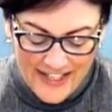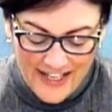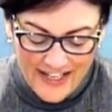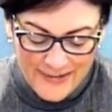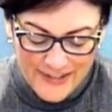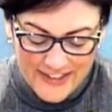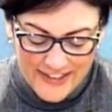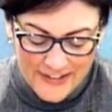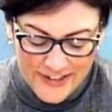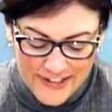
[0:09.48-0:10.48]
I was
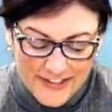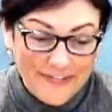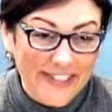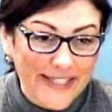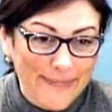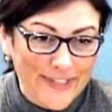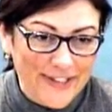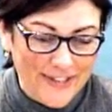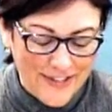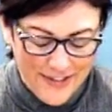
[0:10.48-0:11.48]
interested to read in
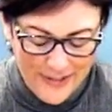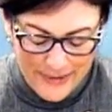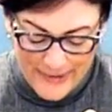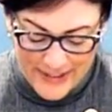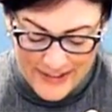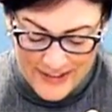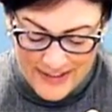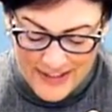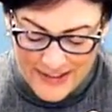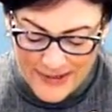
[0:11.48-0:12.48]
Mr. Tonemaker's
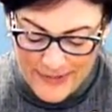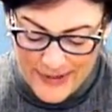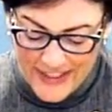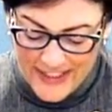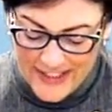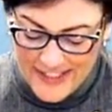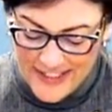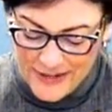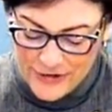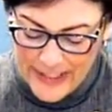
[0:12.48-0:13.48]
testimony. He
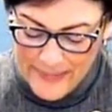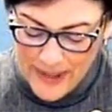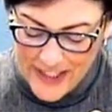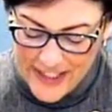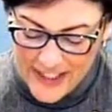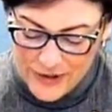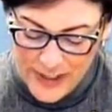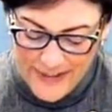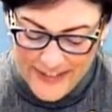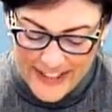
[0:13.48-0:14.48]
said direct marketing
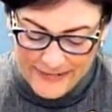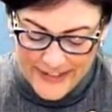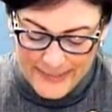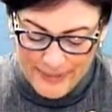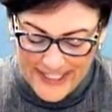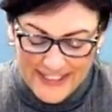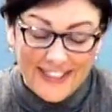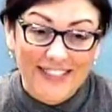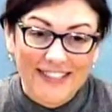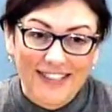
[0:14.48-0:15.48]
drives every
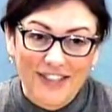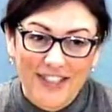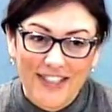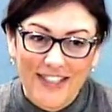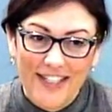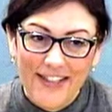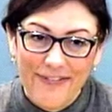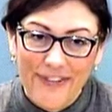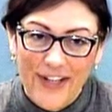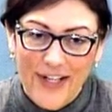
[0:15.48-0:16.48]
planting decision on the
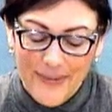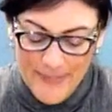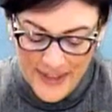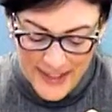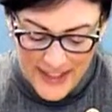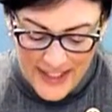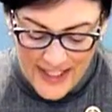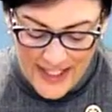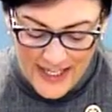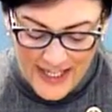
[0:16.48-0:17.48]
farm.
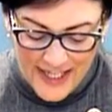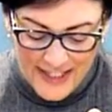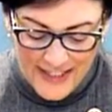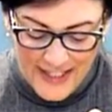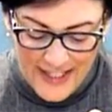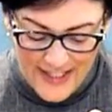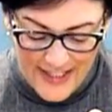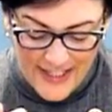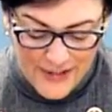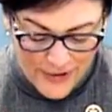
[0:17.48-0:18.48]
And
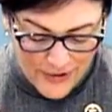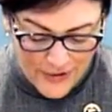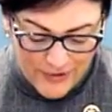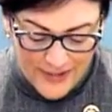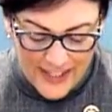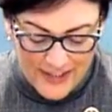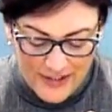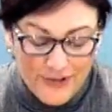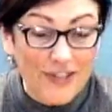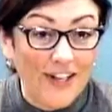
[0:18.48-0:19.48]
I know that
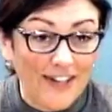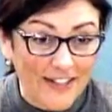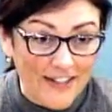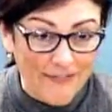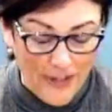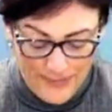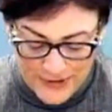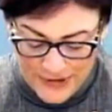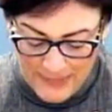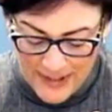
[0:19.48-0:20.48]
you started at
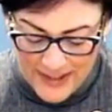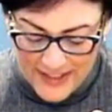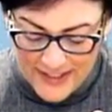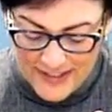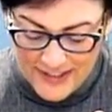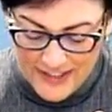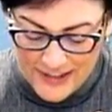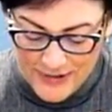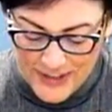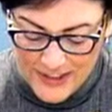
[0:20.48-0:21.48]
farmers markets and
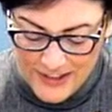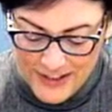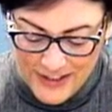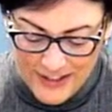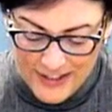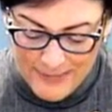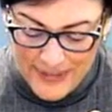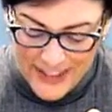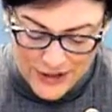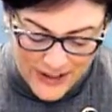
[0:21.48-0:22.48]
as a result started
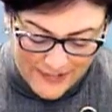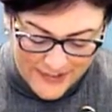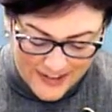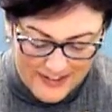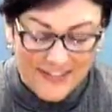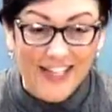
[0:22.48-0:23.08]
meeting chefs,